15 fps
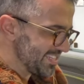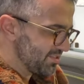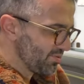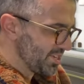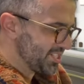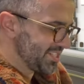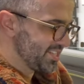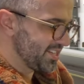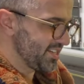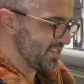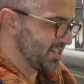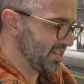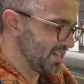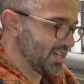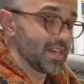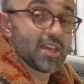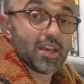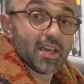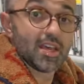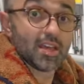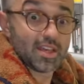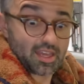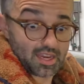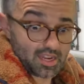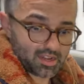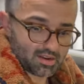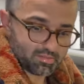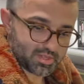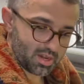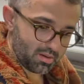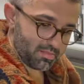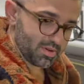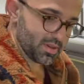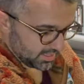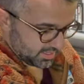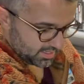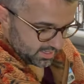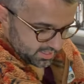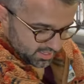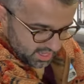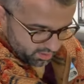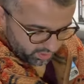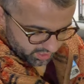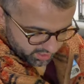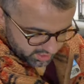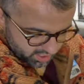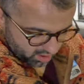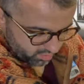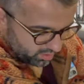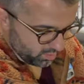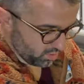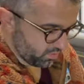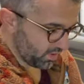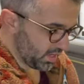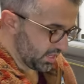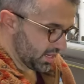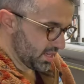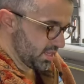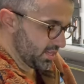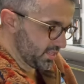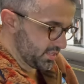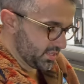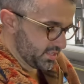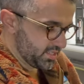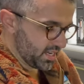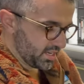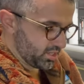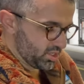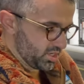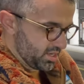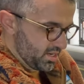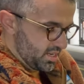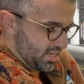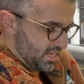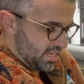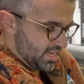twist it, and it comes up. Then we can start removing this section.